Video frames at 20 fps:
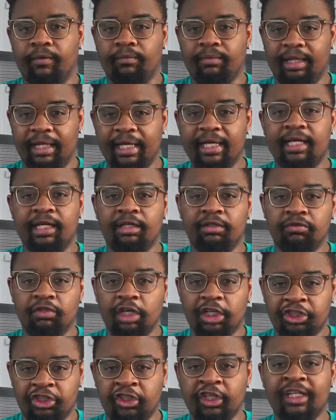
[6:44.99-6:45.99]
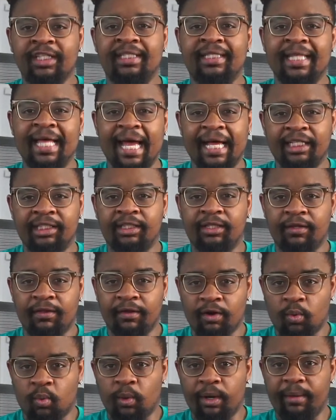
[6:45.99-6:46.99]
they can adjust that to
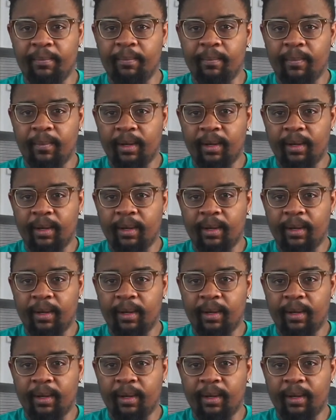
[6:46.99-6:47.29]
their whim.